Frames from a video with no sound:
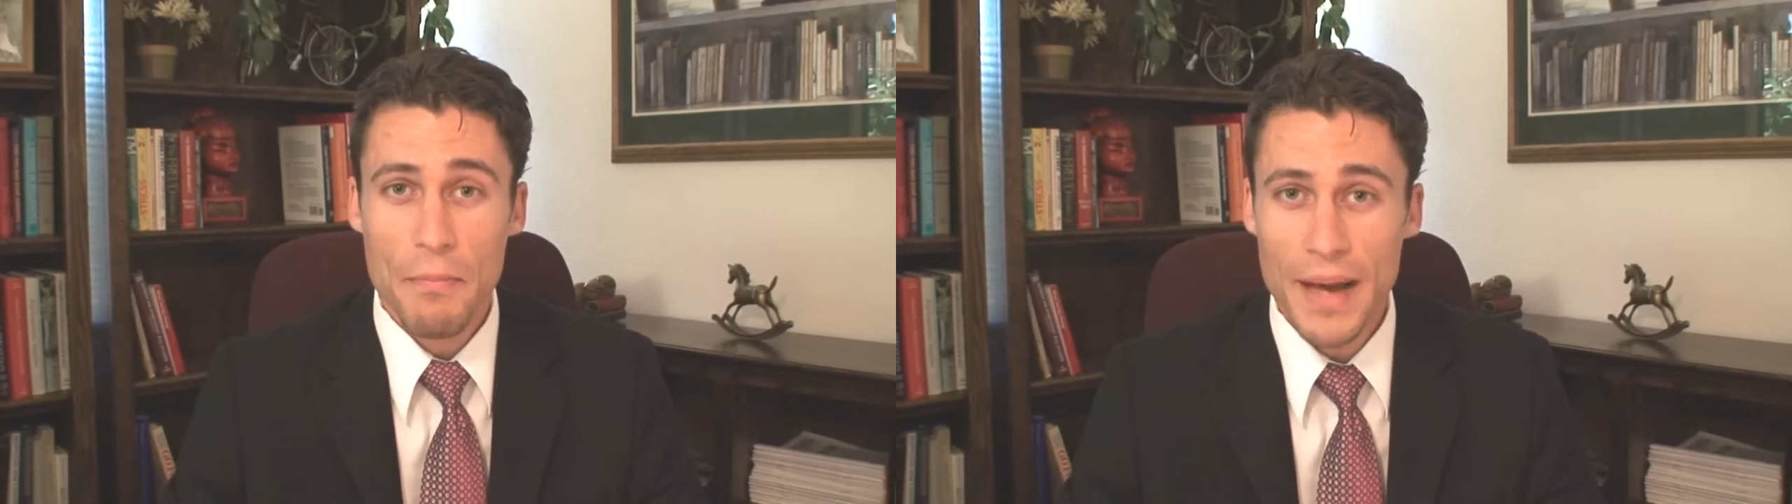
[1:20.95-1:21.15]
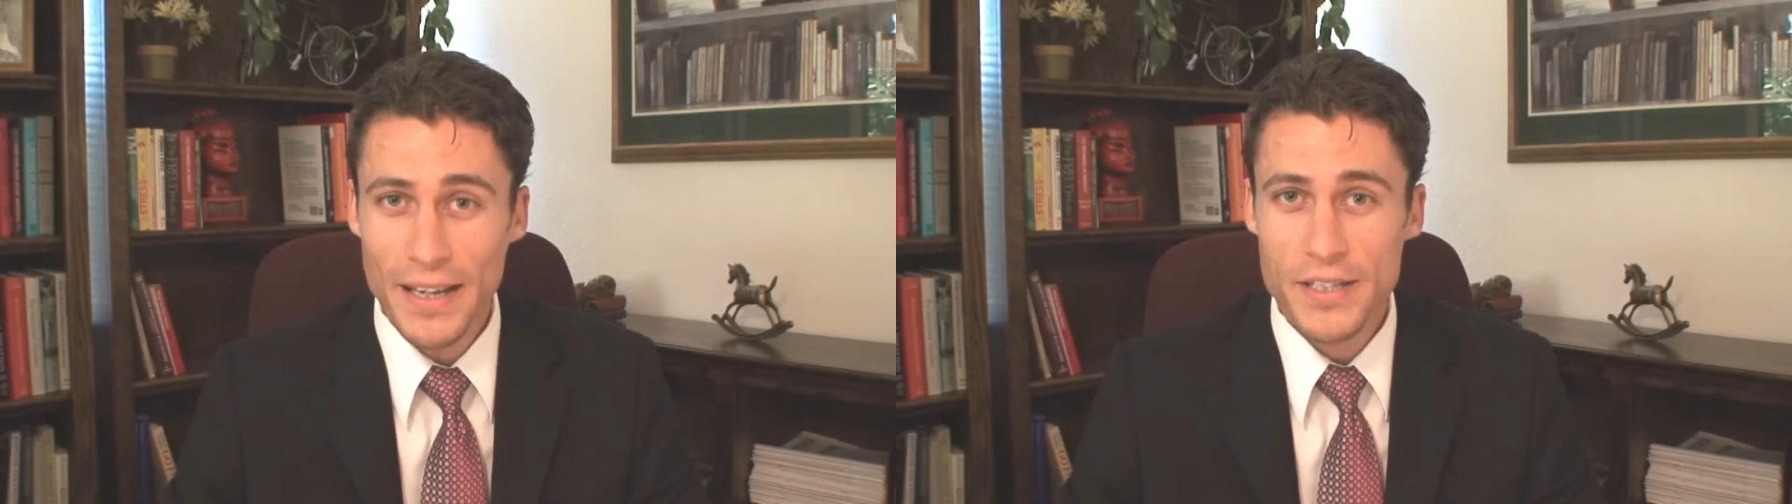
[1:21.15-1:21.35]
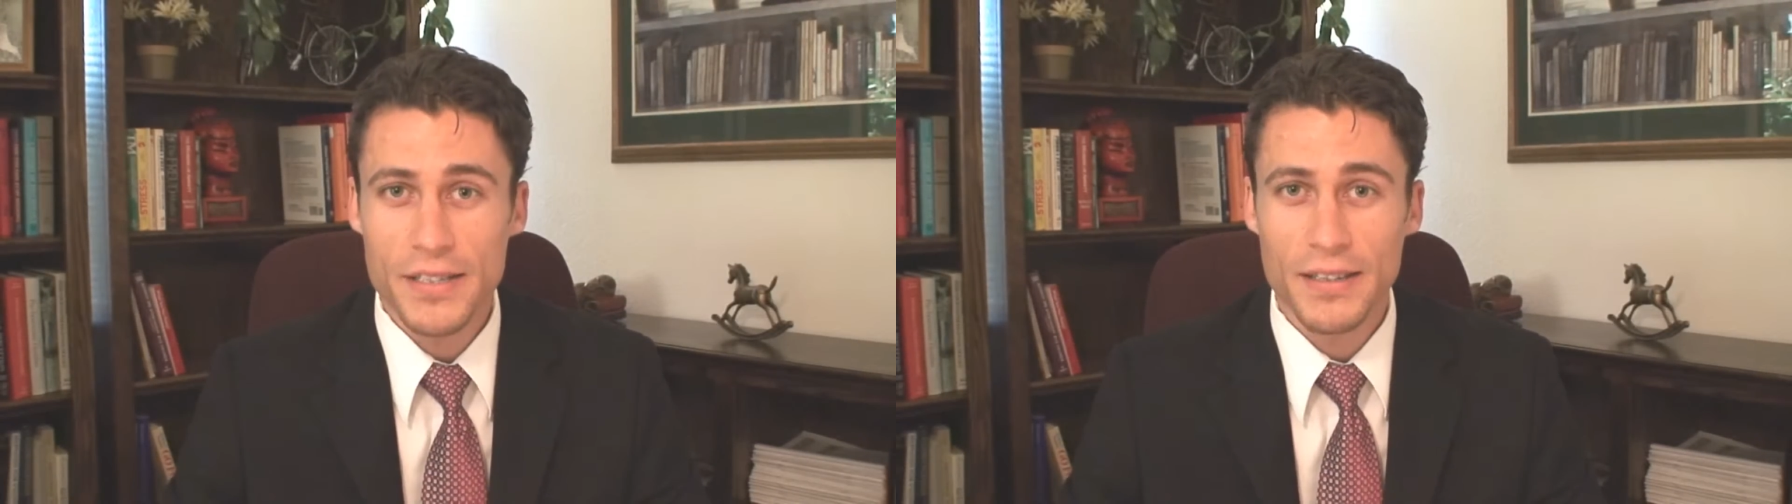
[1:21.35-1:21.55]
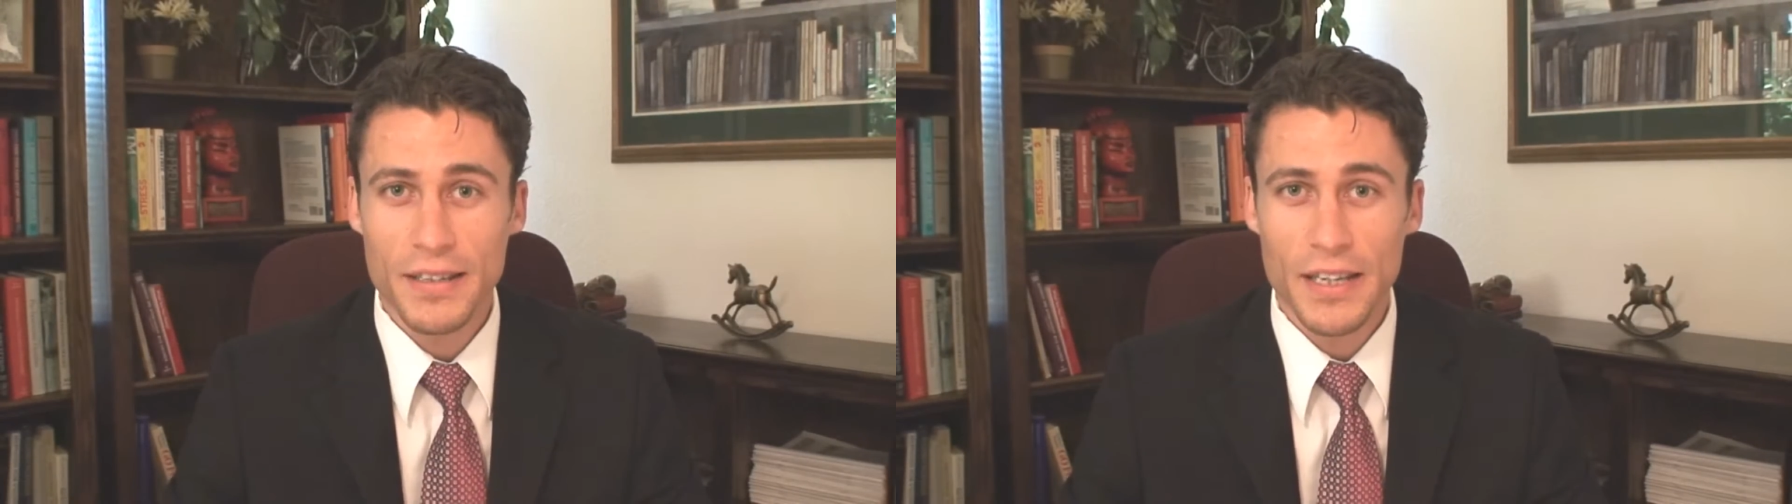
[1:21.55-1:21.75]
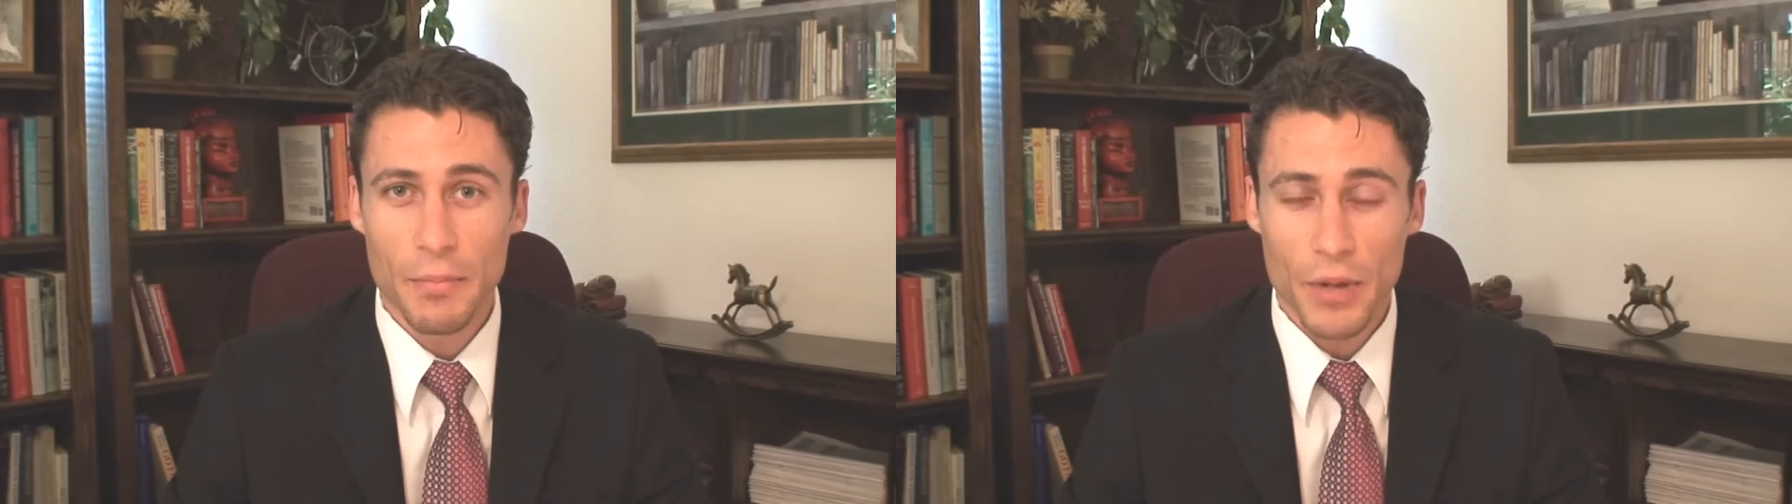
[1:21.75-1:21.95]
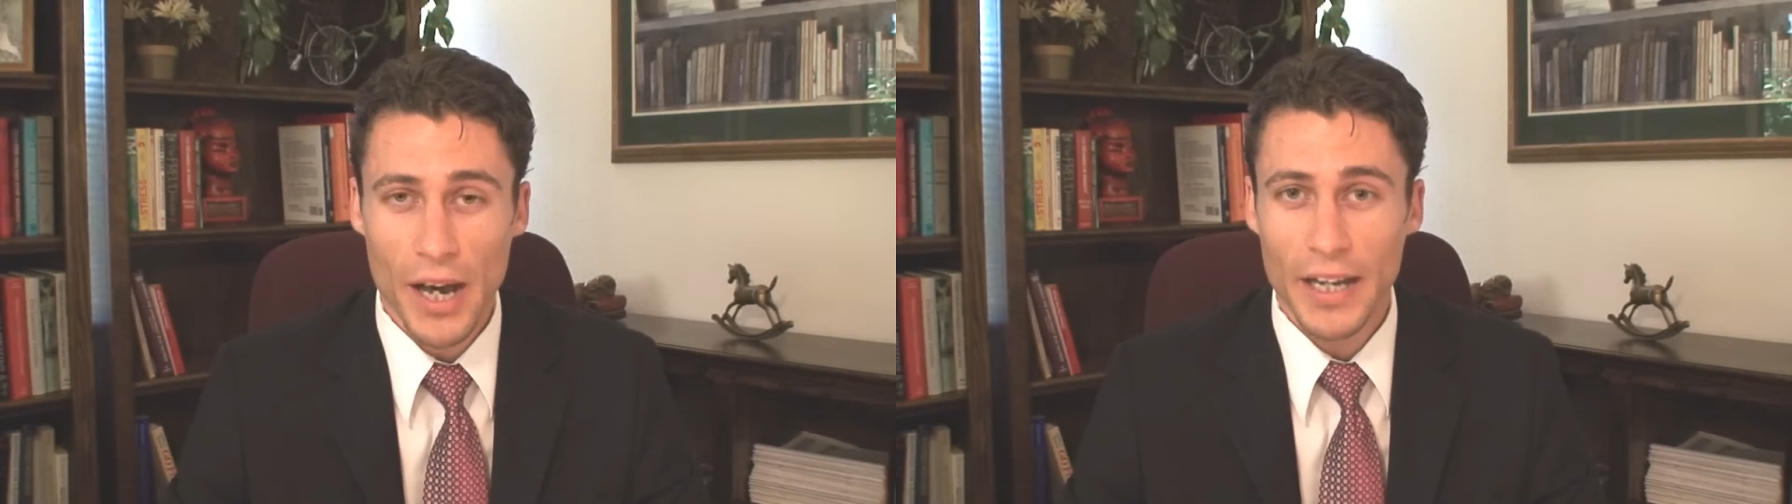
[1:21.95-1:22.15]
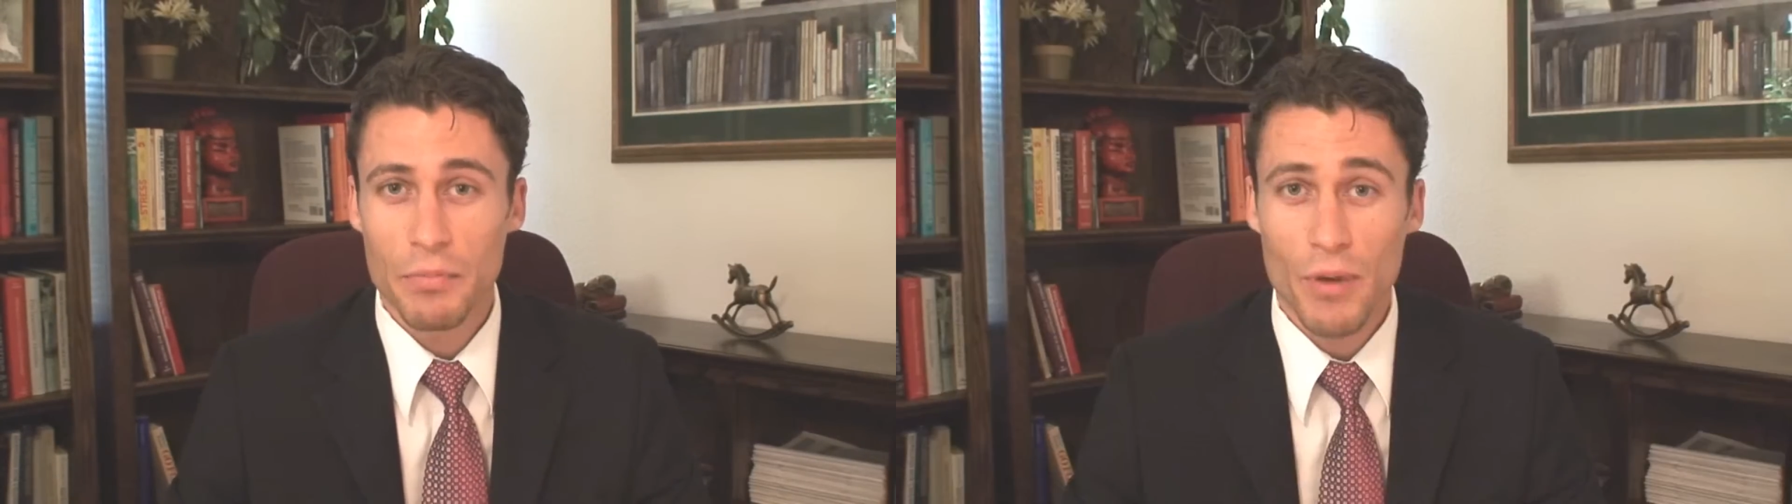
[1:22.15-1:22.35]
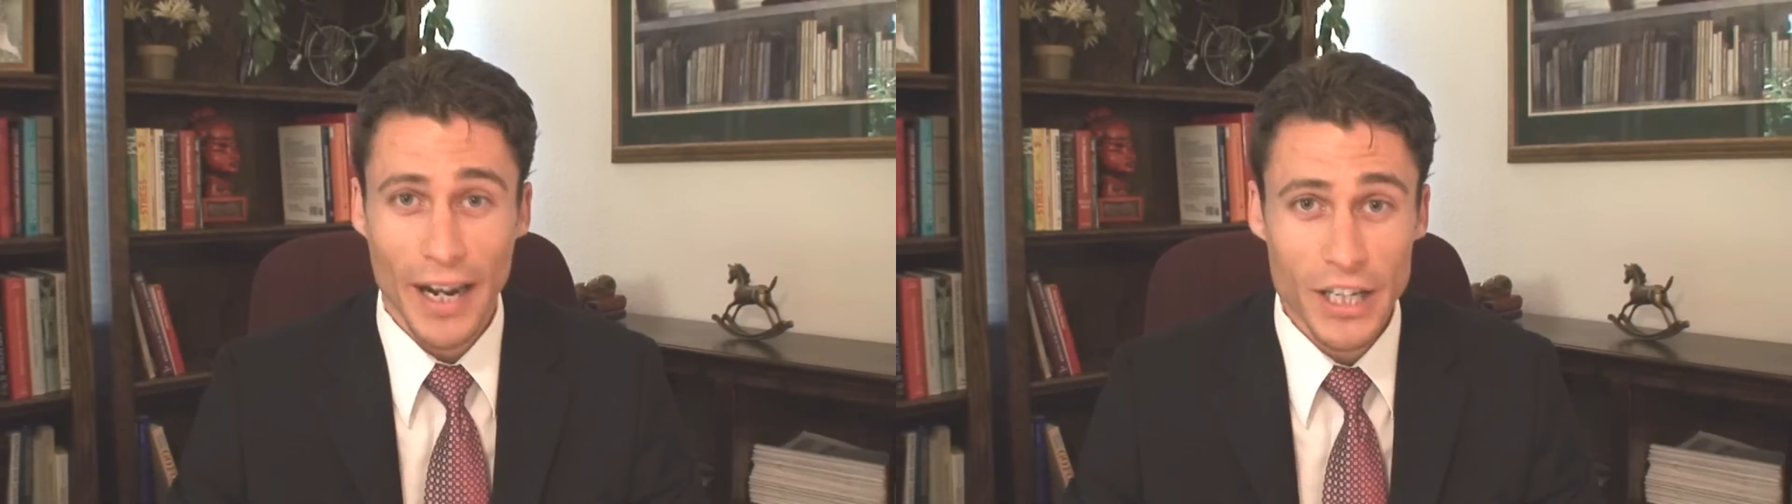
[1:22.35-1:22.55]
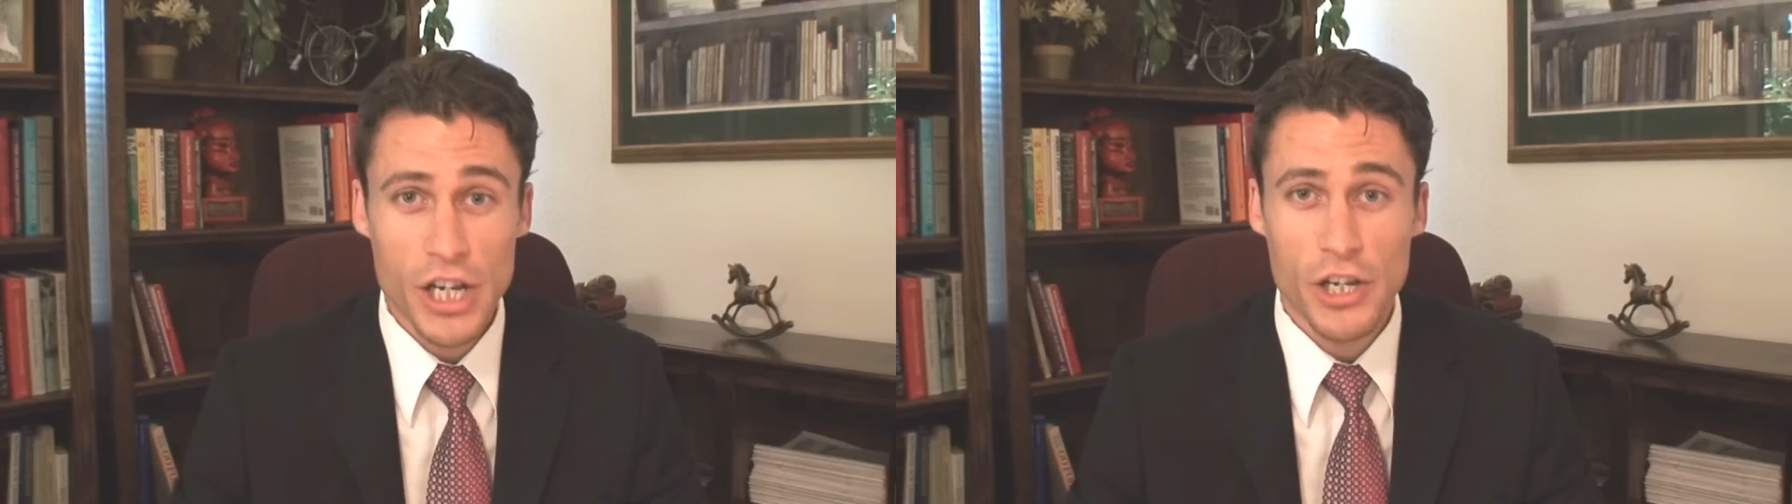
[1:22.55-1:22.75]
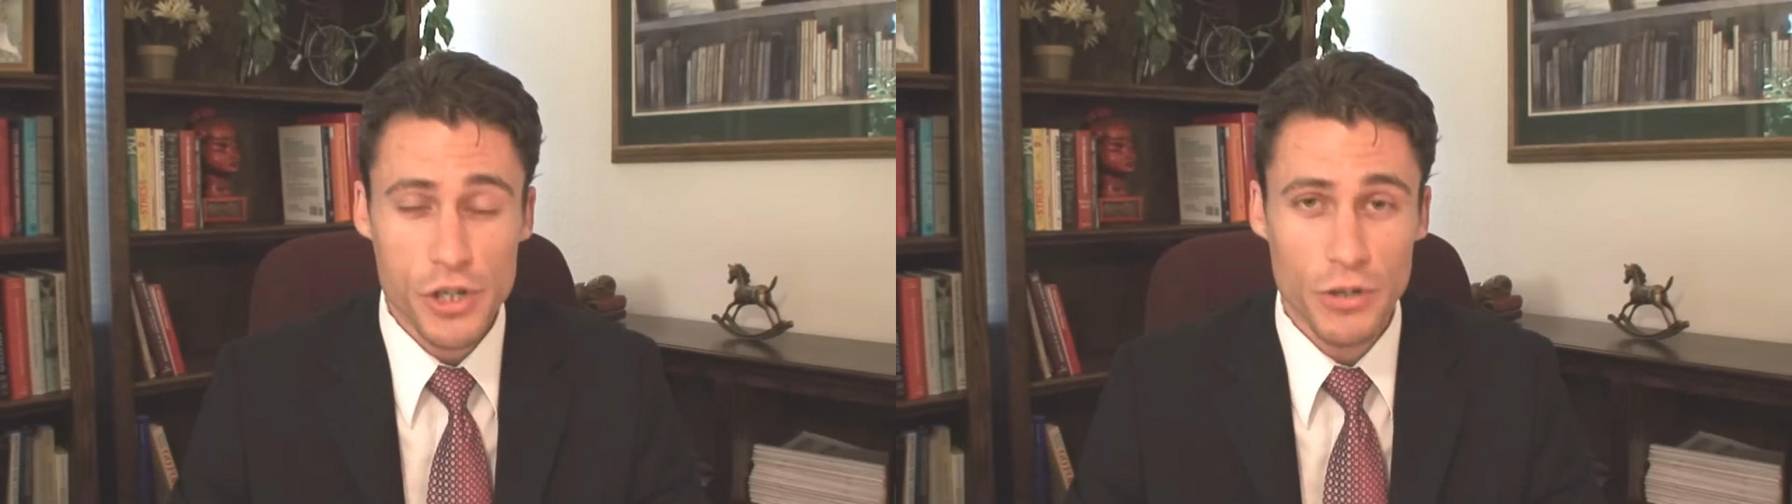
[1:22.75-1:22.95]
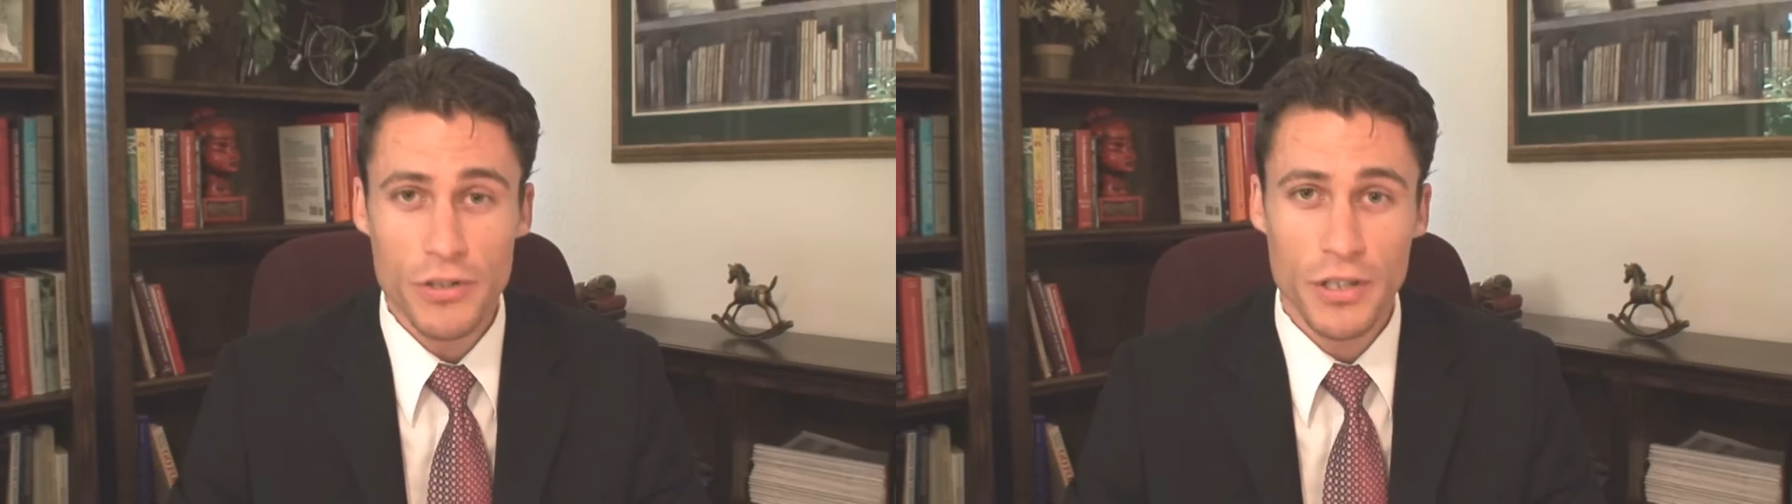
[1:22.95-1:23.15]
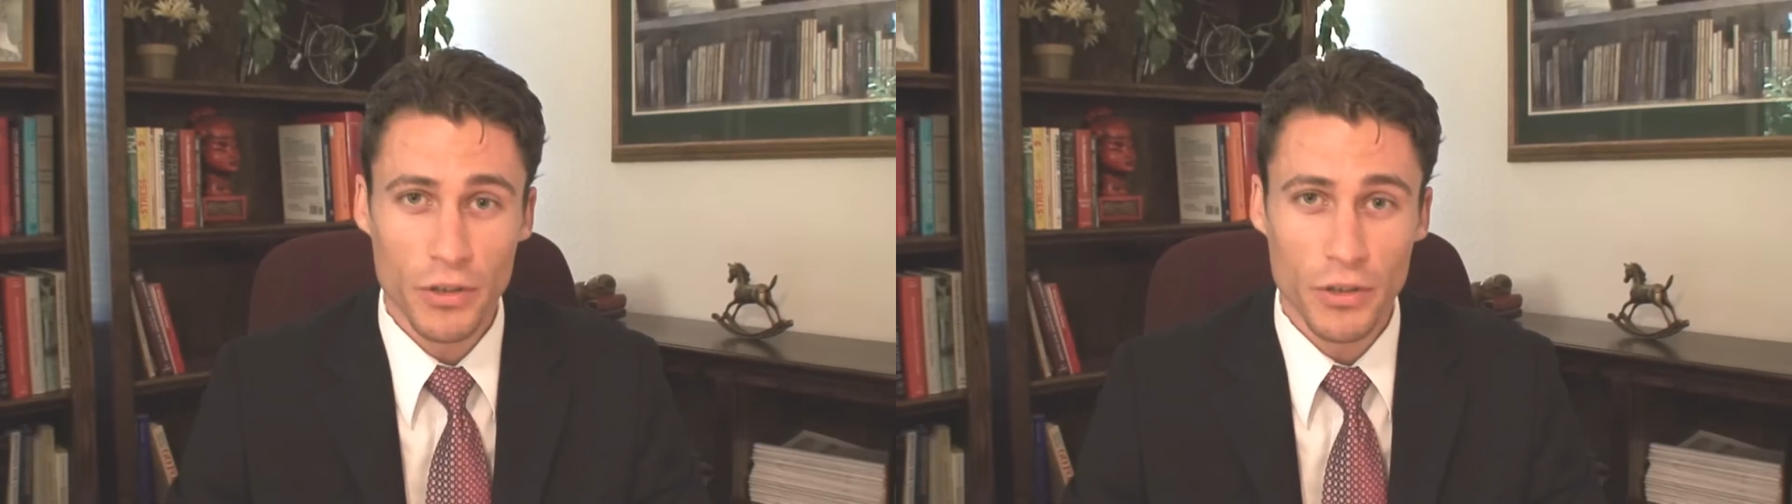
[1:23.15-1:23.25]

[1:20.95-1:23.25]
best hypnotic practitioners